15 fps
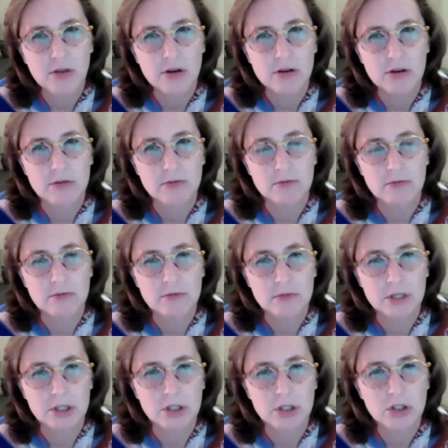the
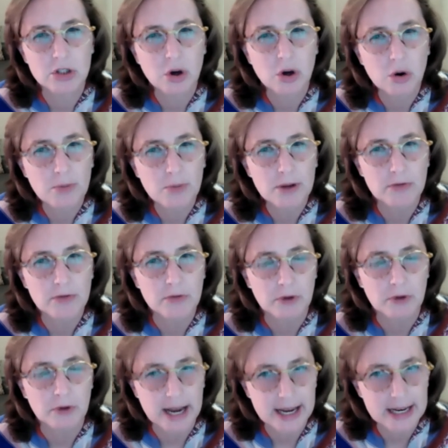the scope and
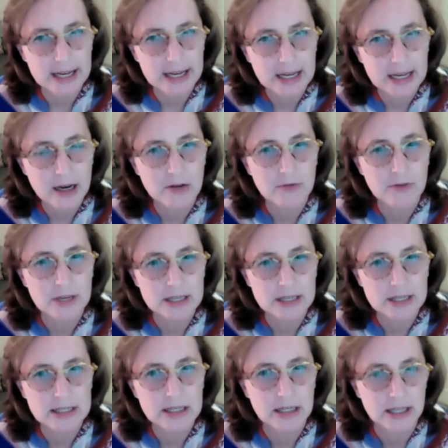variety of
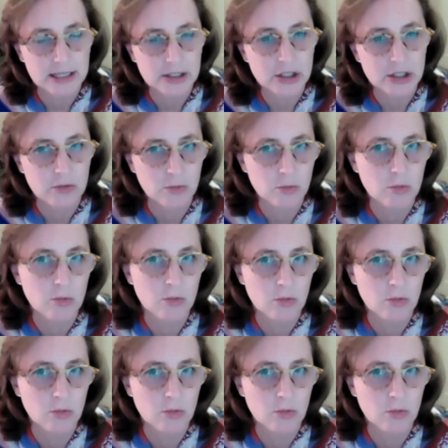his collection